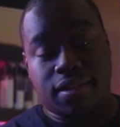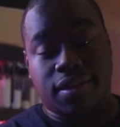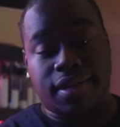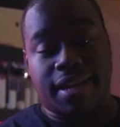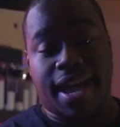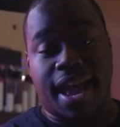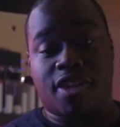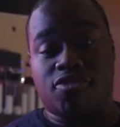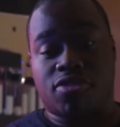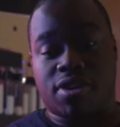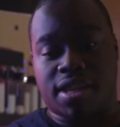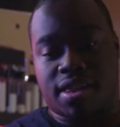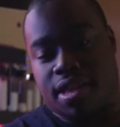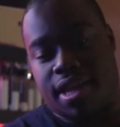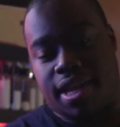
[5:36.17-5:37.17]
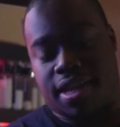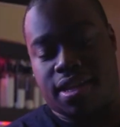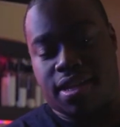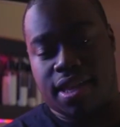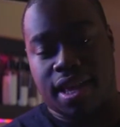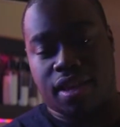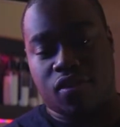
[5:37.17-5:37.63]
at everything
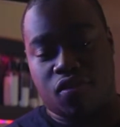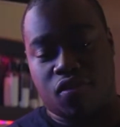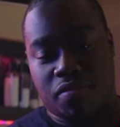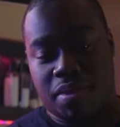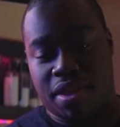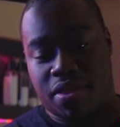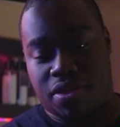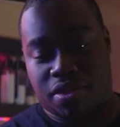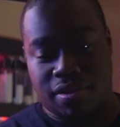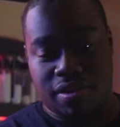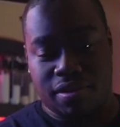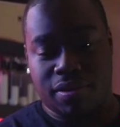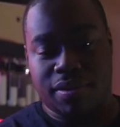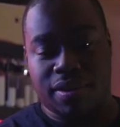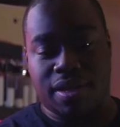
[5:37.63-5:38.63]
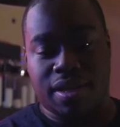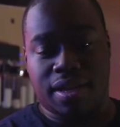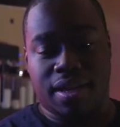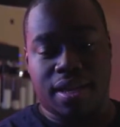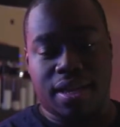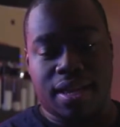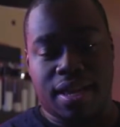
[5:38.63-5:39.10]
that you've been through
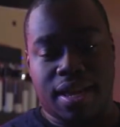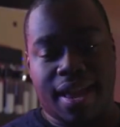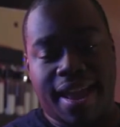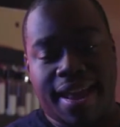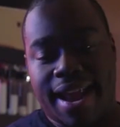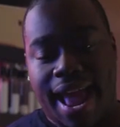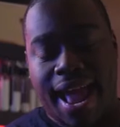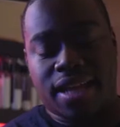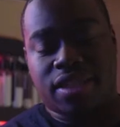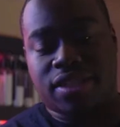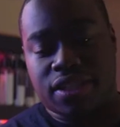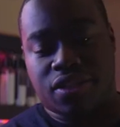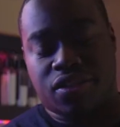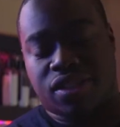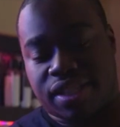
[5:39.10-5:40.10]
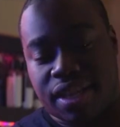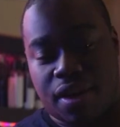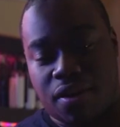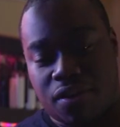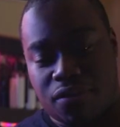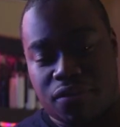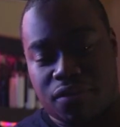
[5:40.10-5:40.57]
and ask
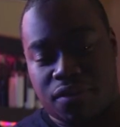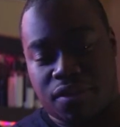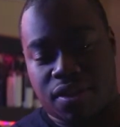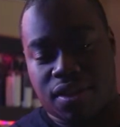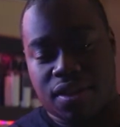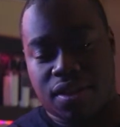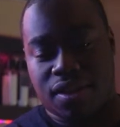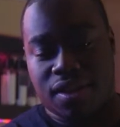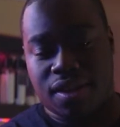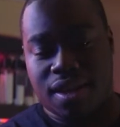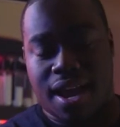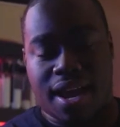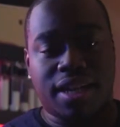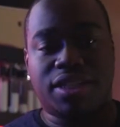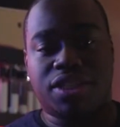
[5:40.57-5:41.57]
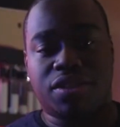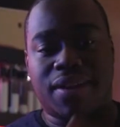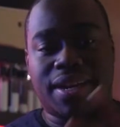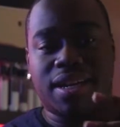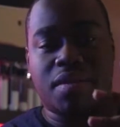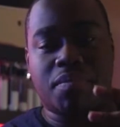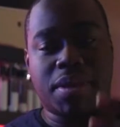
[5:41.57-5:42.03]
yourself, how did you end
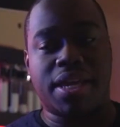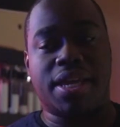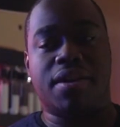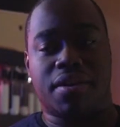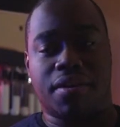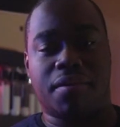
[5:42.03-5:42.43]
up here?